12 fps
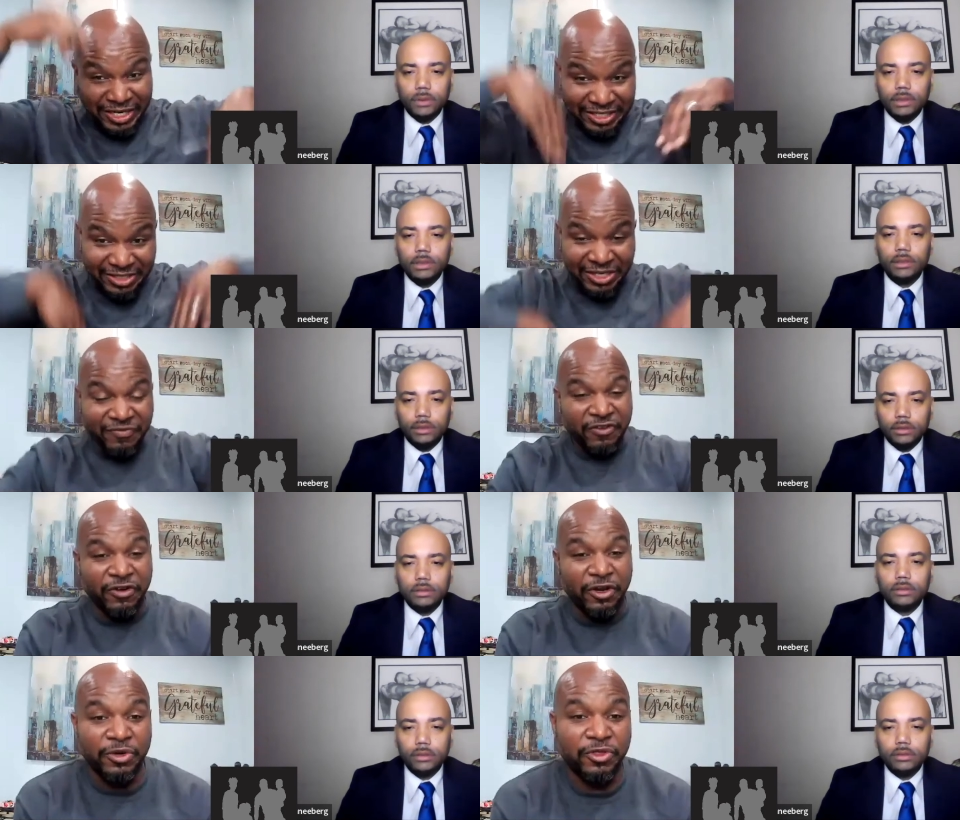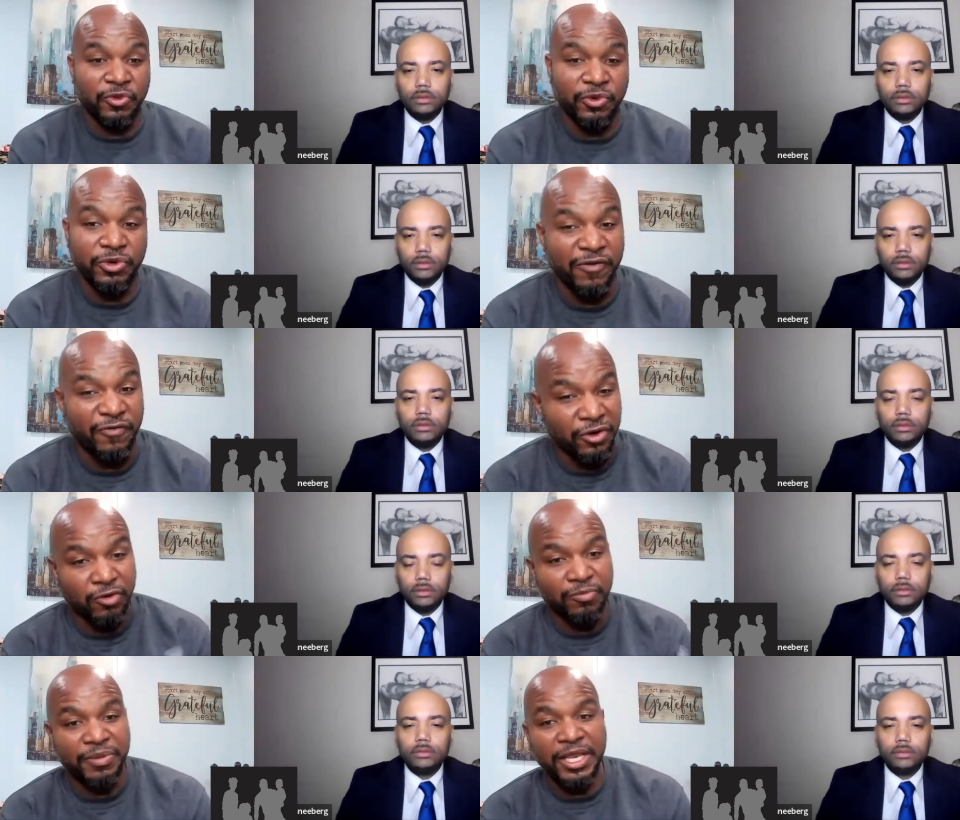Speaker 1: it's flowing through you, if you're
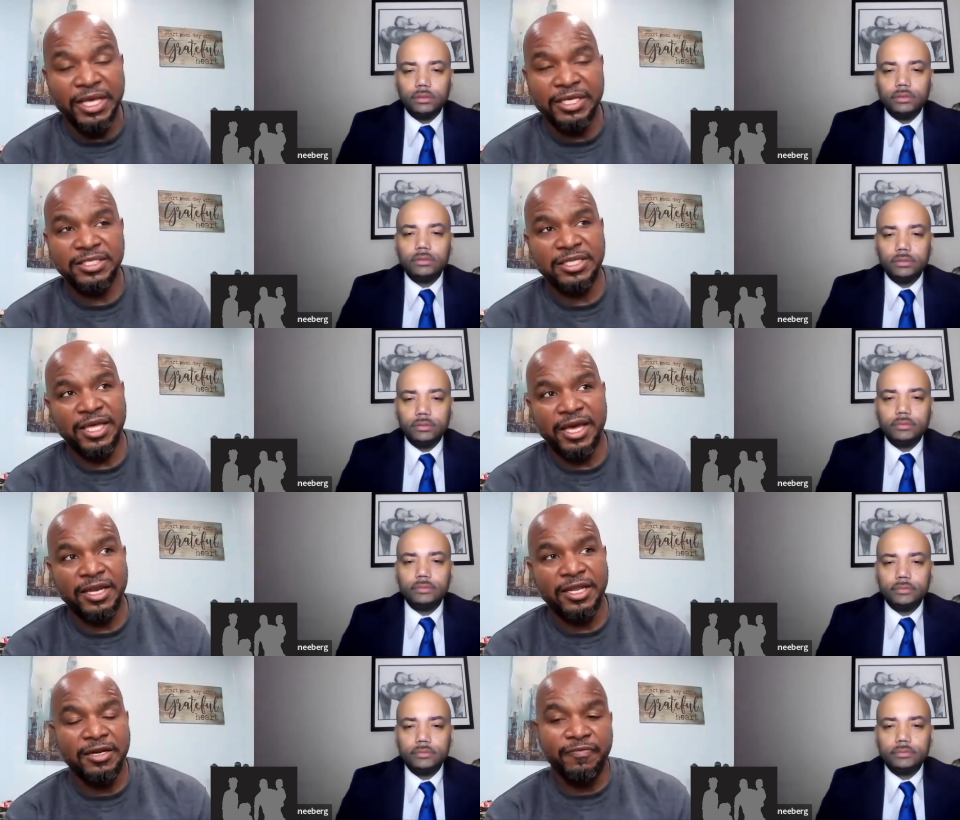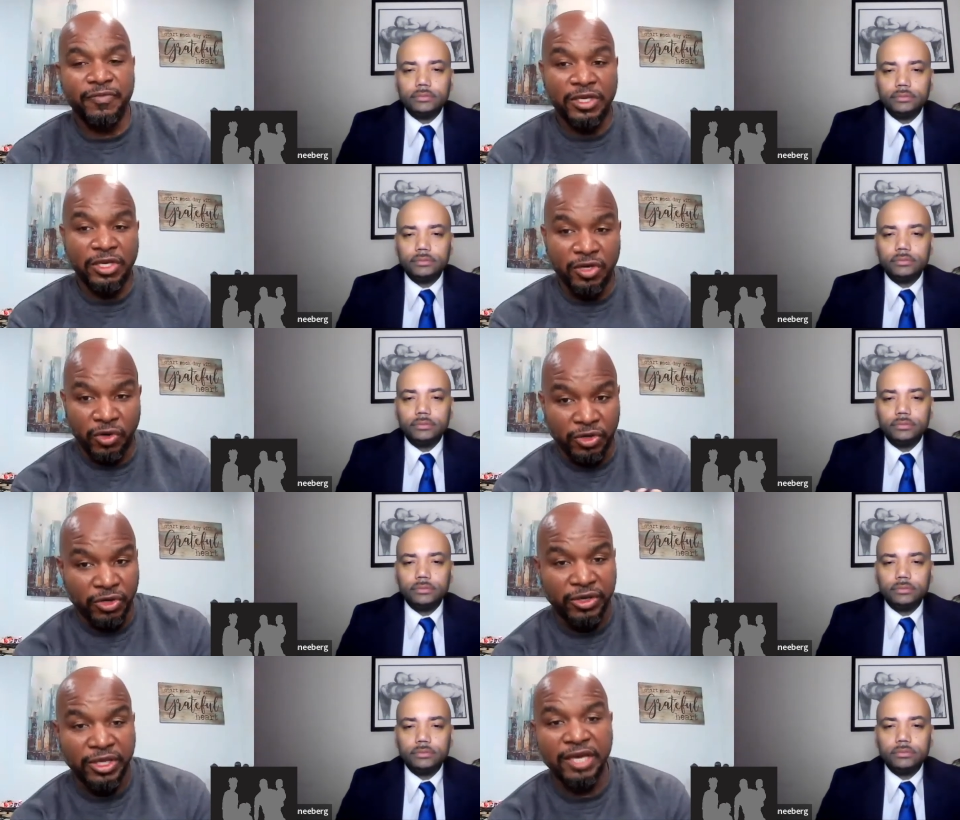obedient to that, you know, your
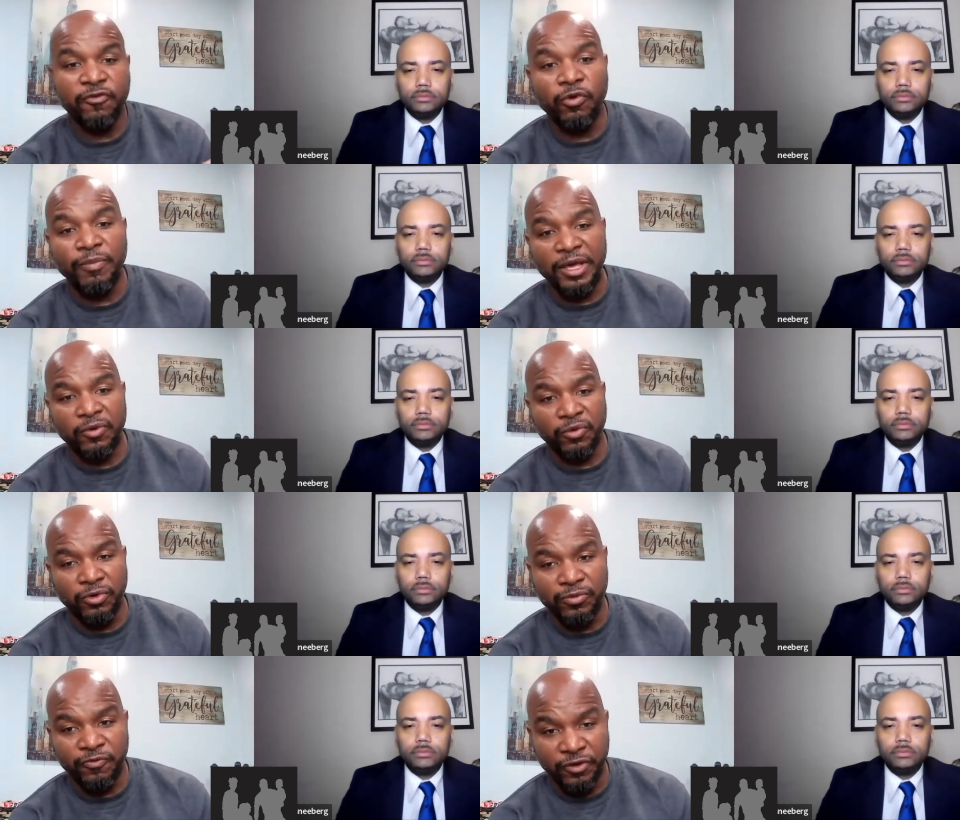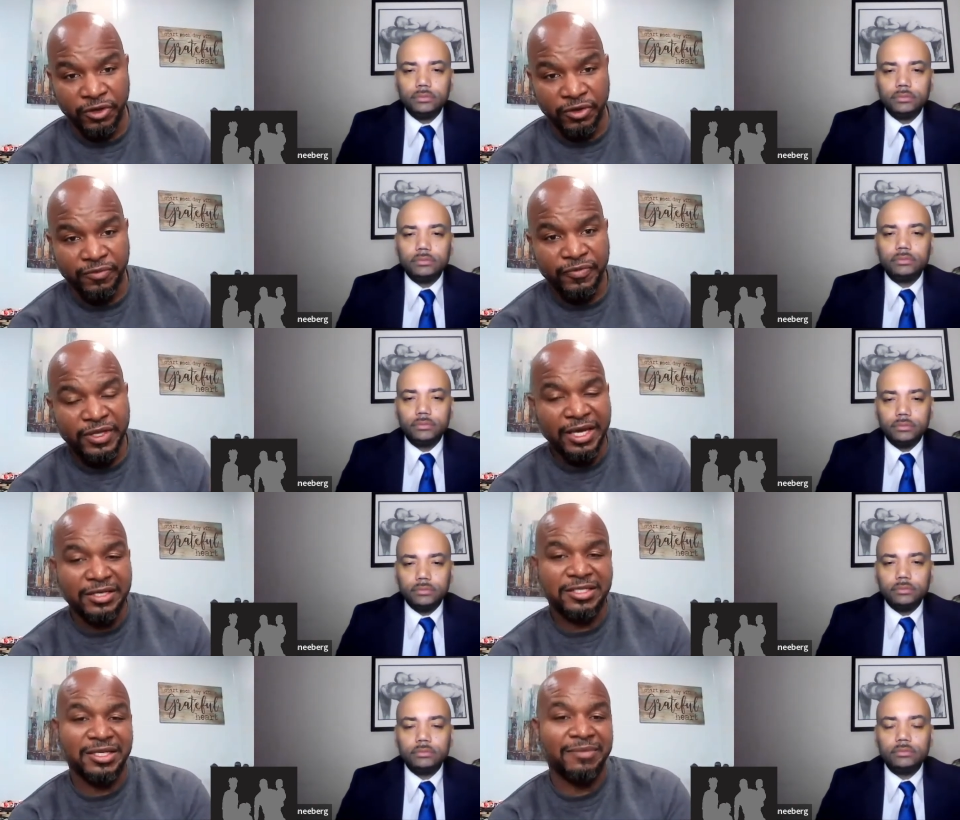gift will make room for you. And
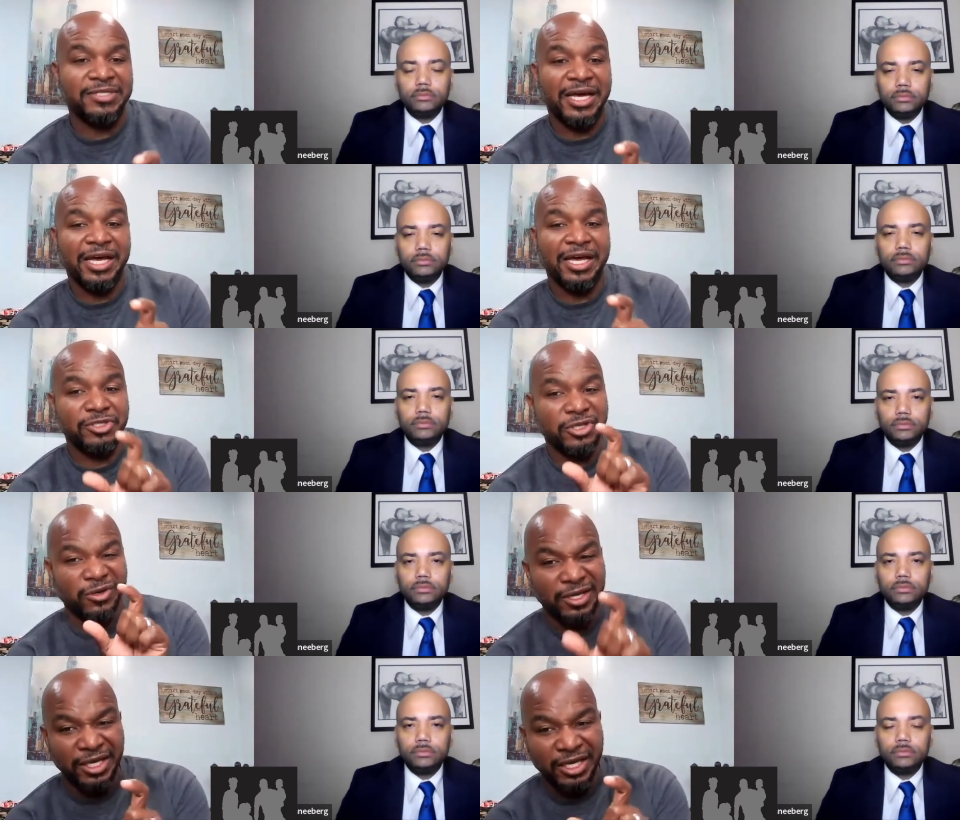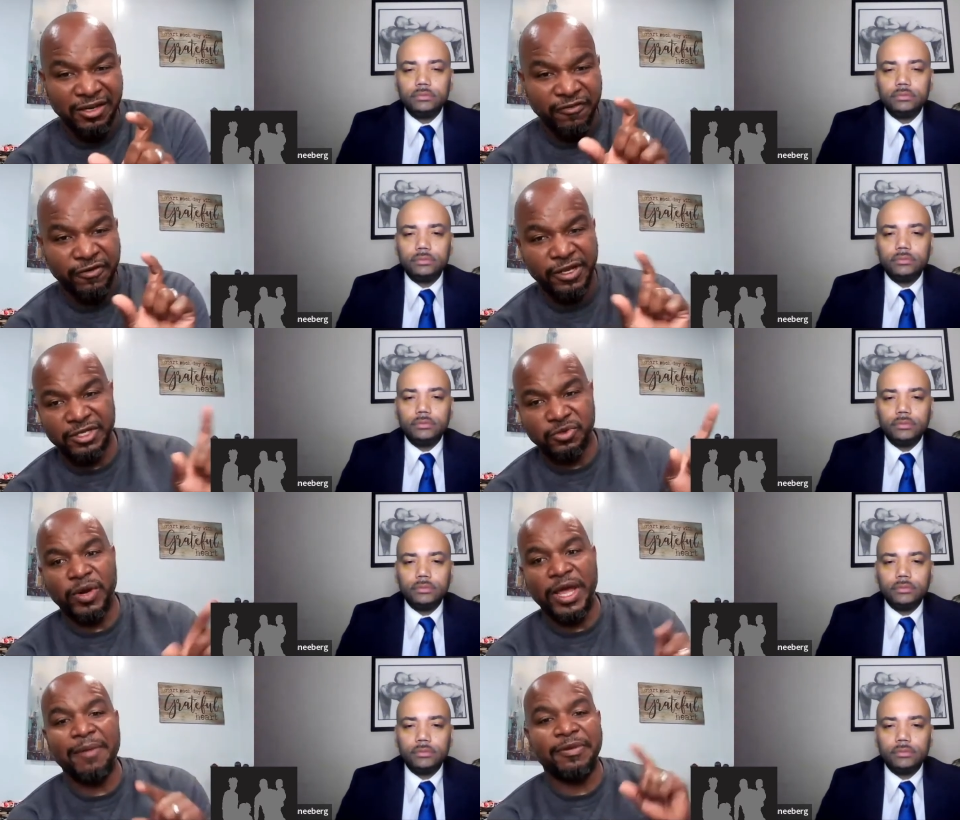sometimes your gift is
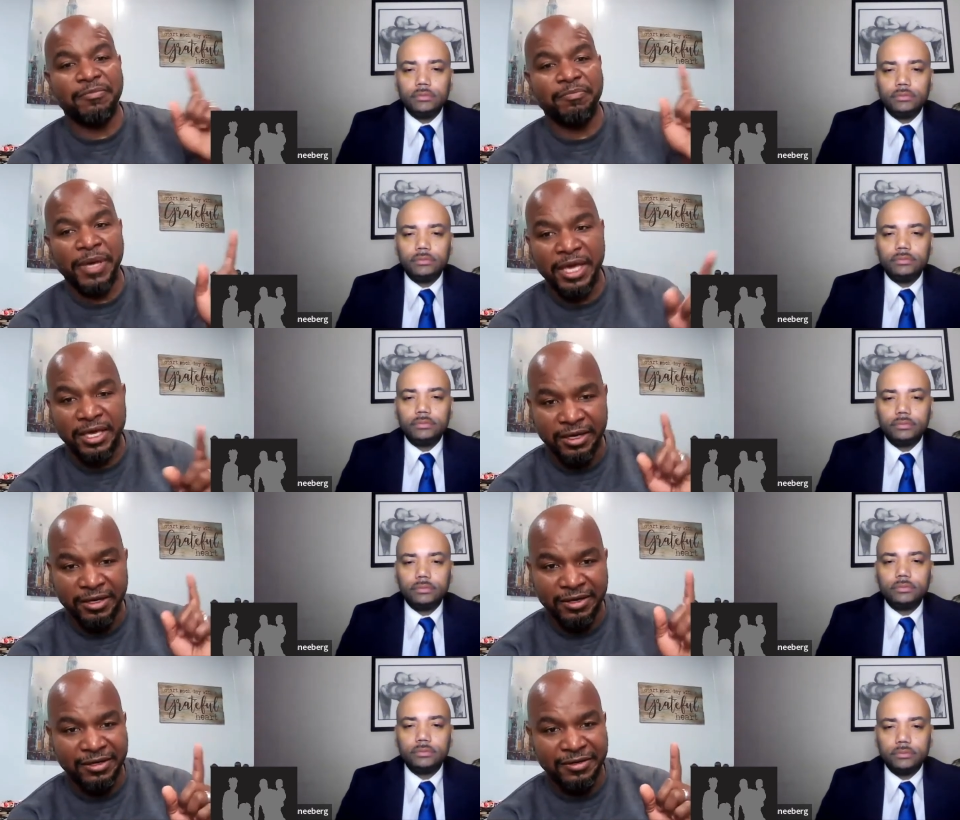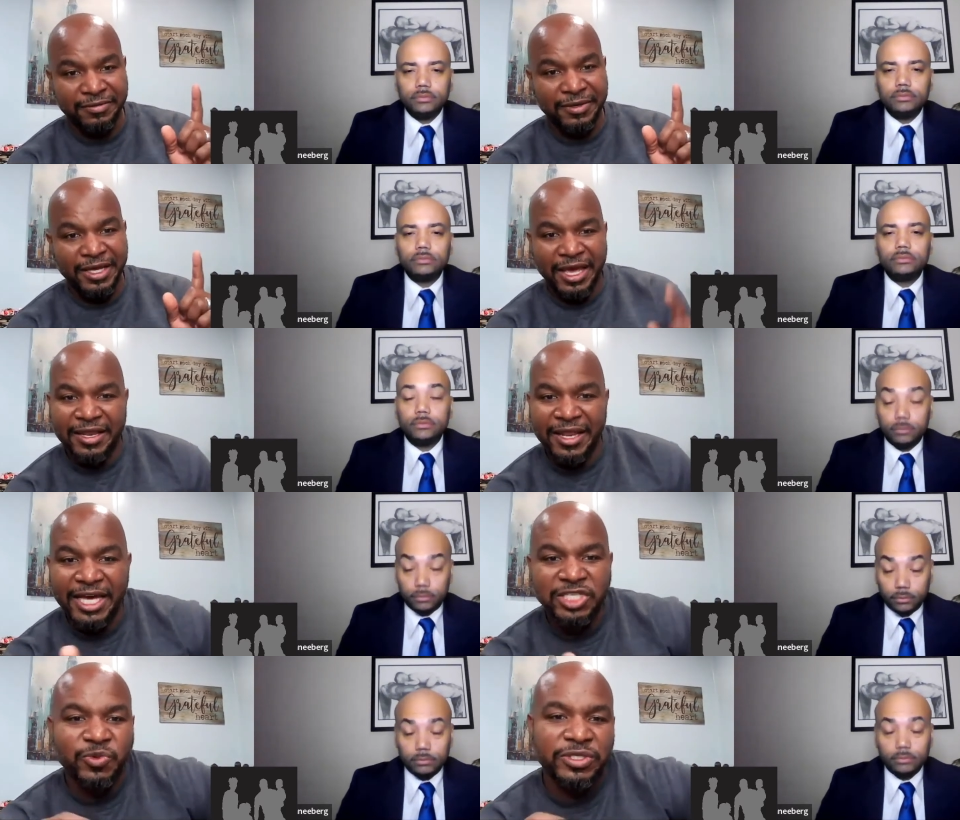wrapped in pain. And
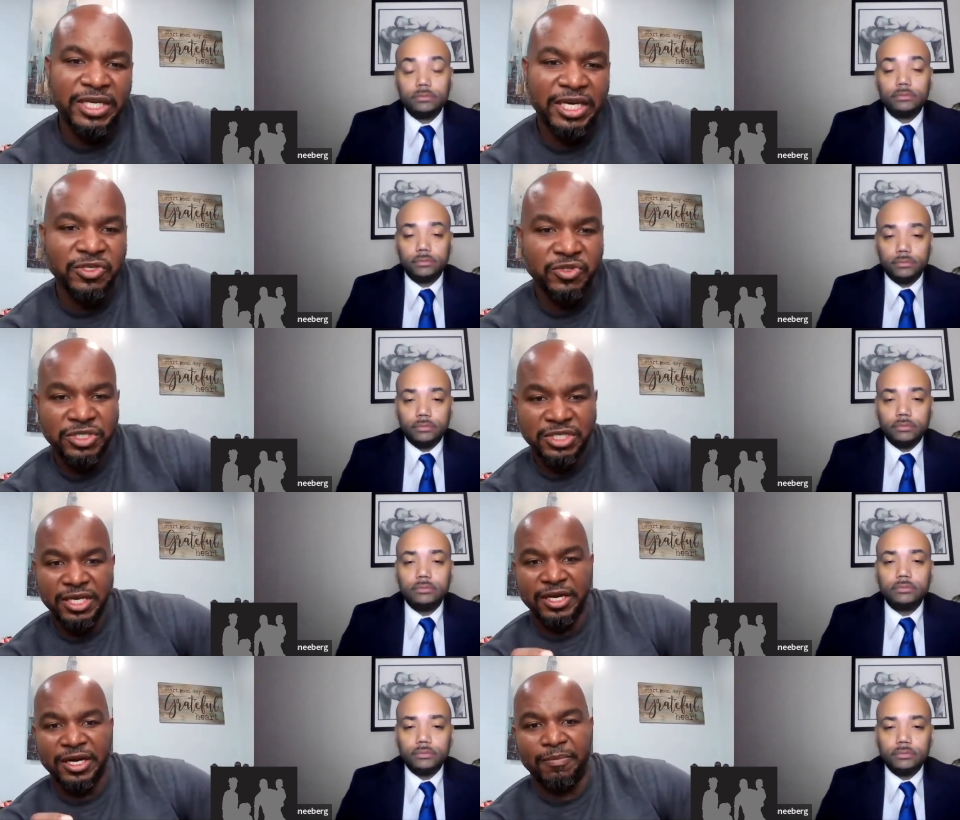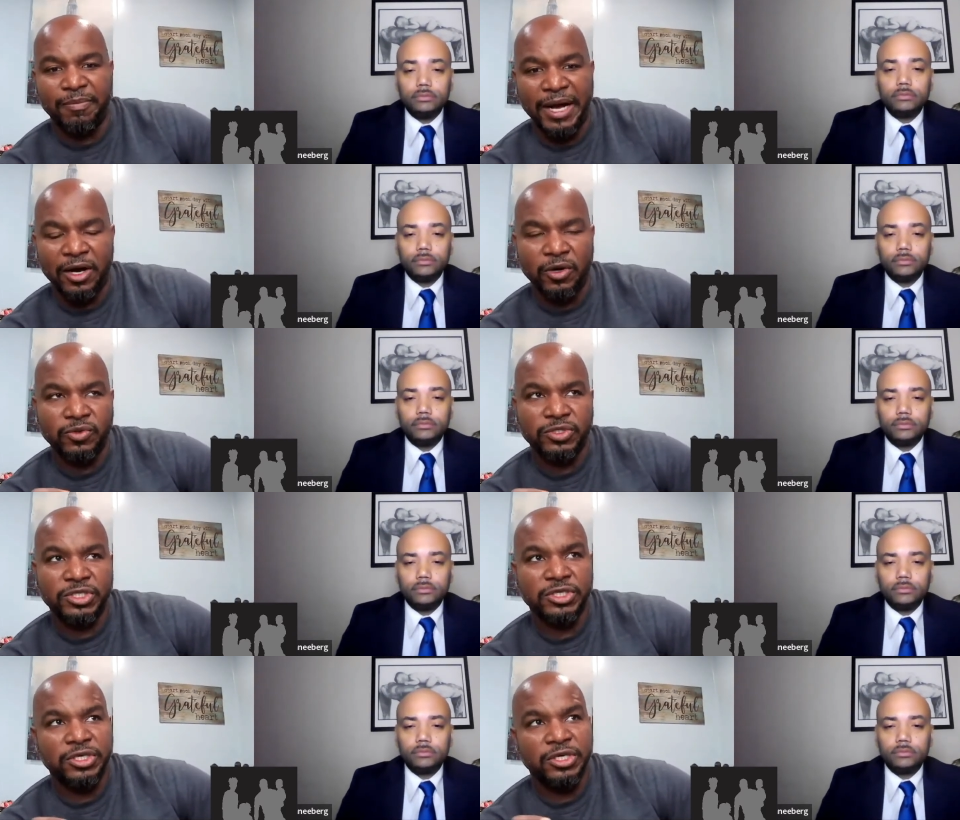that's what's interesting about